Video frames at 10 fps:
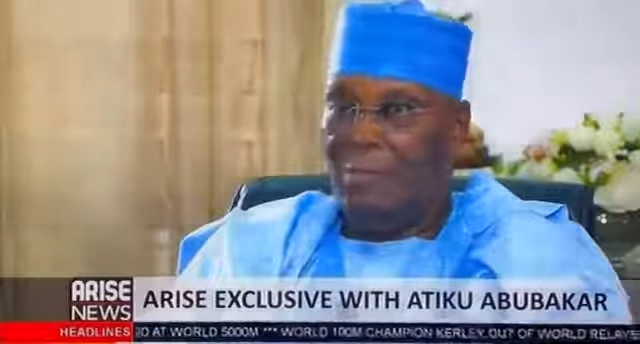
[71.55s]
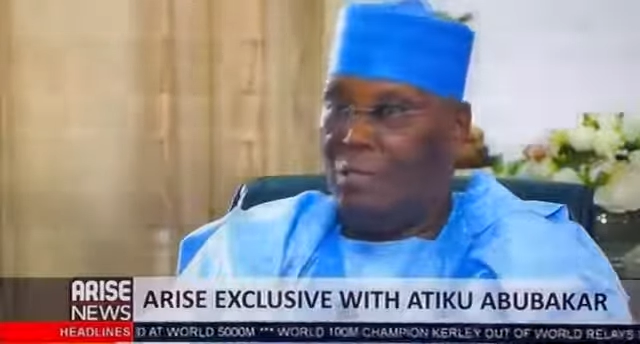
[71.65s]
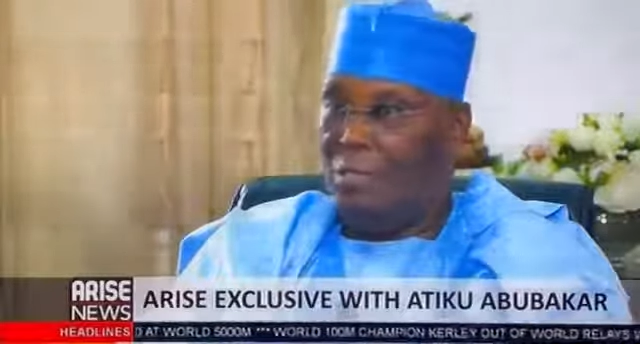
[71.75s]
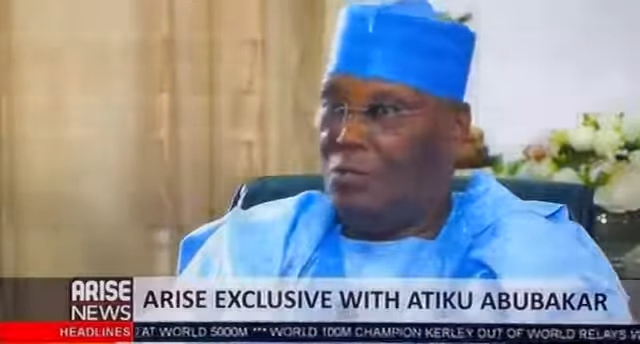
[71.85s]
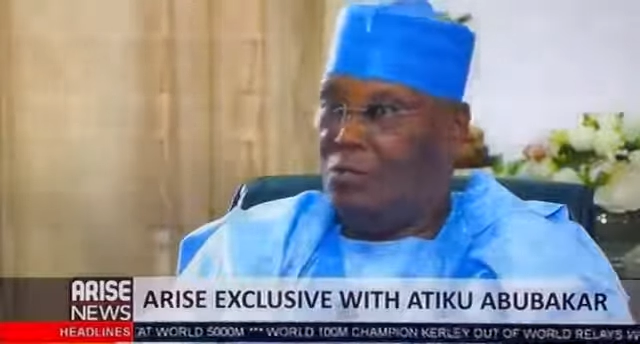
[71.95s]

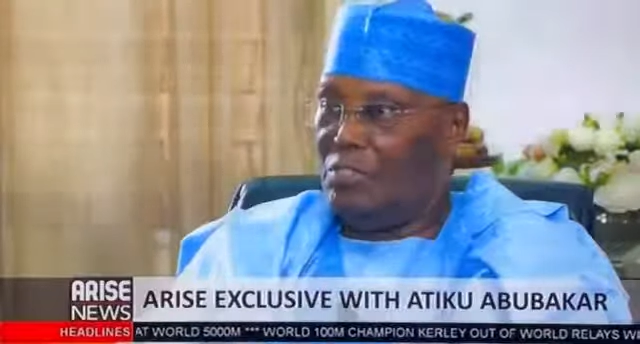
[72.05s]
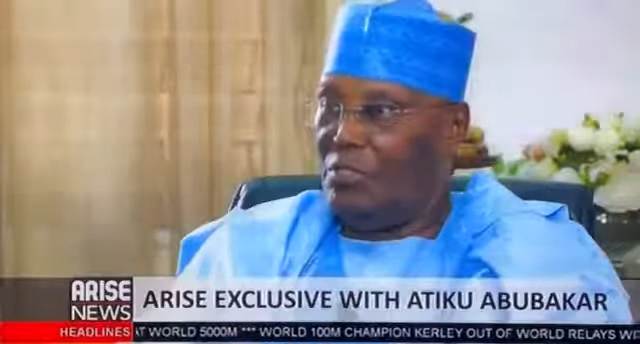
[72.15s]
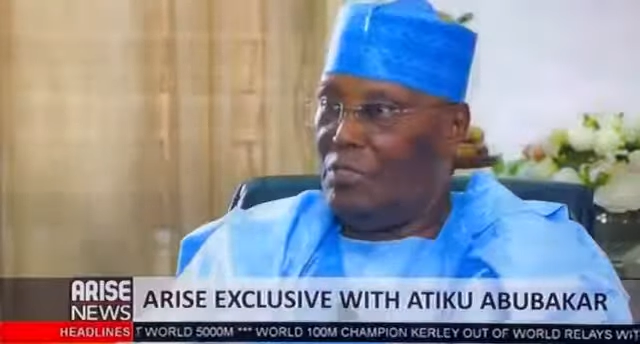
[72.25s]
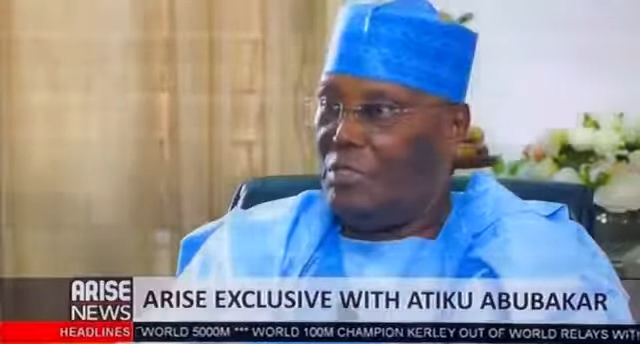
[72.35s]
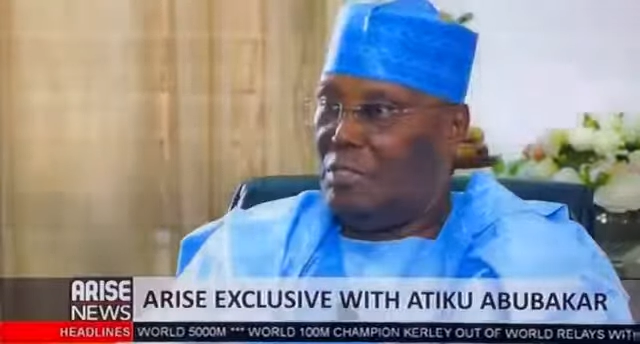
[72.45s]
and I was
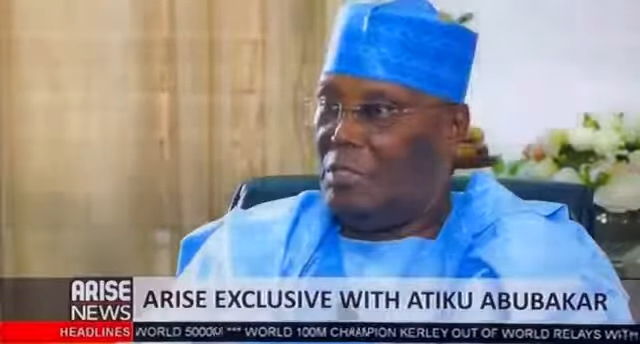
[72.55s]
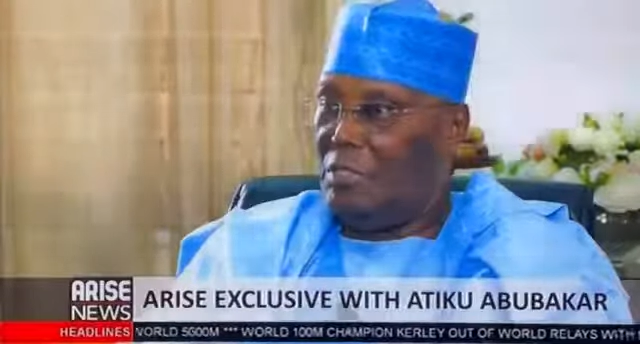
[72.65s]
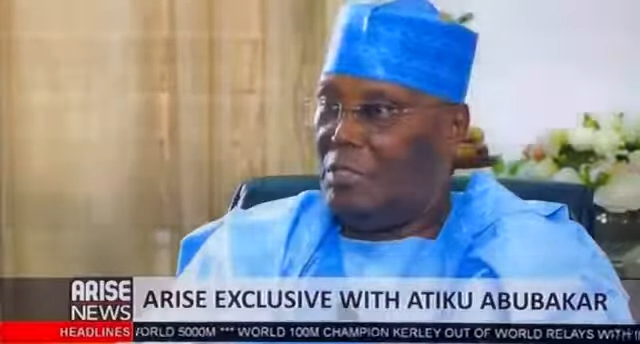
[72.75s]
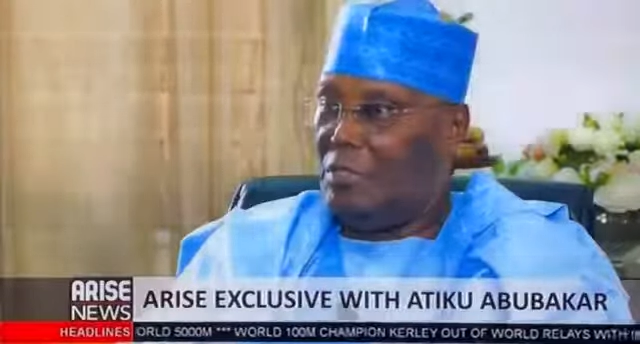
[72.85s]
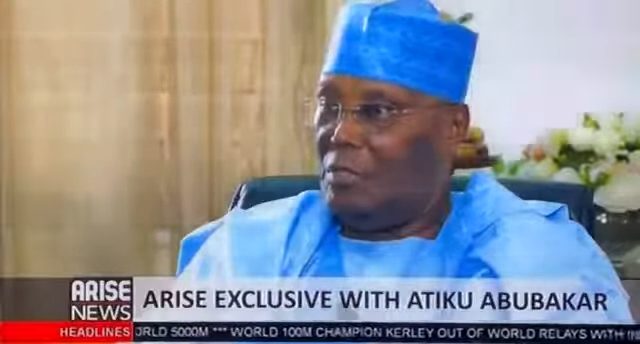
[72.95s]
given a
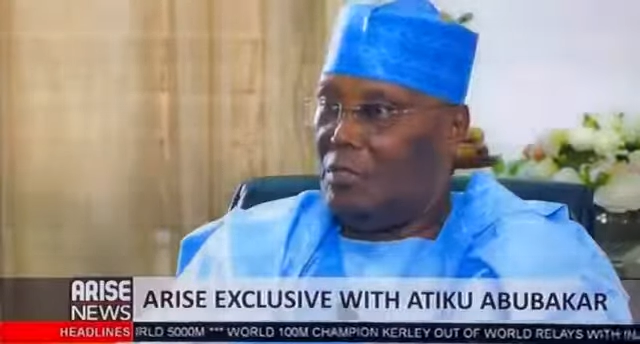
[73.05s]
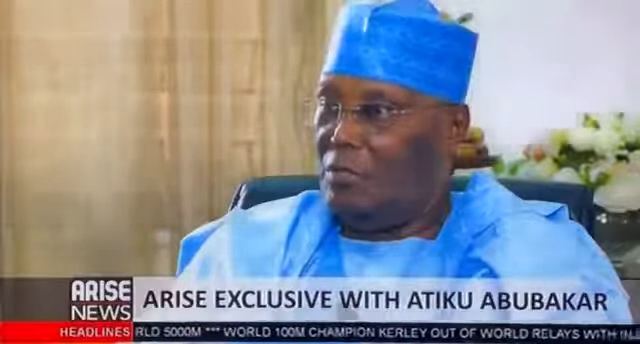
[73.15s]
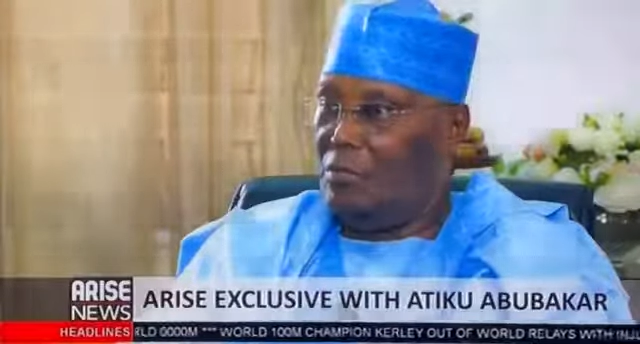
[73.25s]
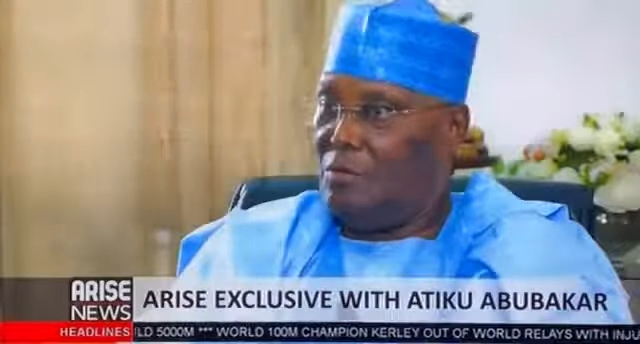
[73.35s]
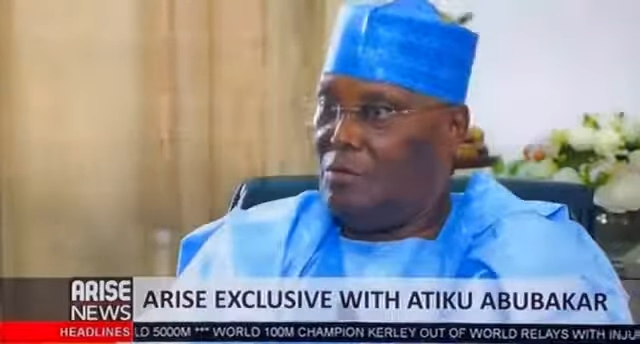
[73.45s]
ticket in
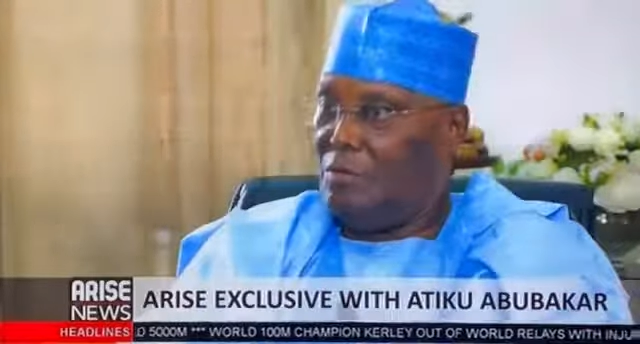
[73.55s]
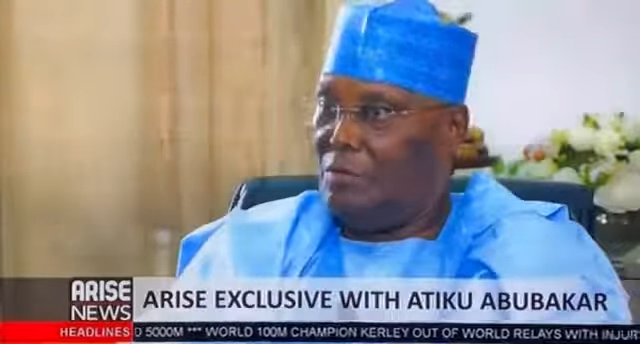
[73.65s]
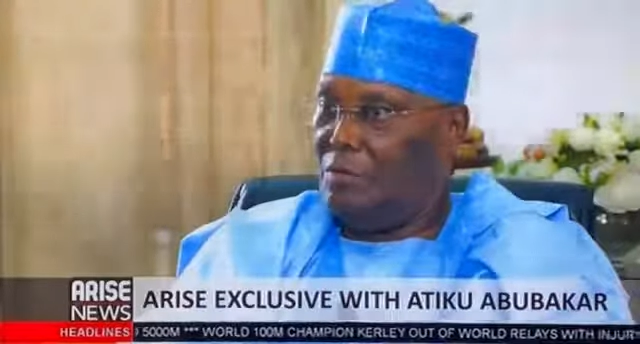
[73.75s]
Lagos,